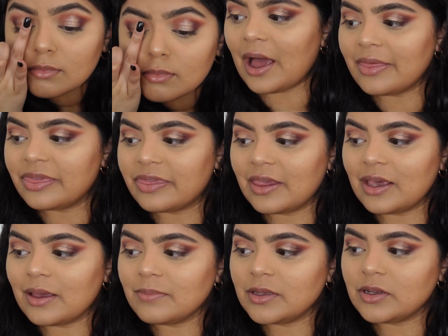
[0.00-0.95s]
I think
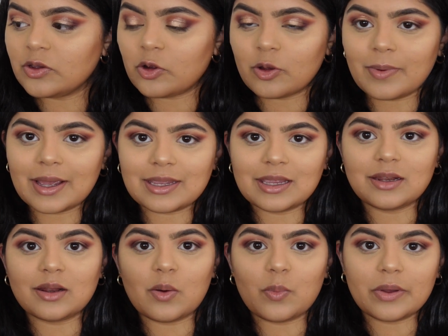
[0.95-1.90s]
I'm gonna go back
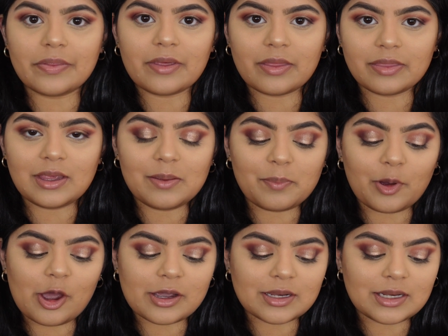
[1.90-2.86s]
in with the
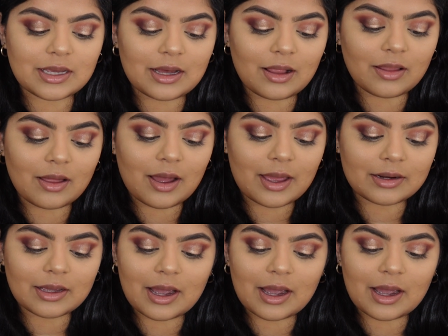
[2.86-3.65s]
burgundy color and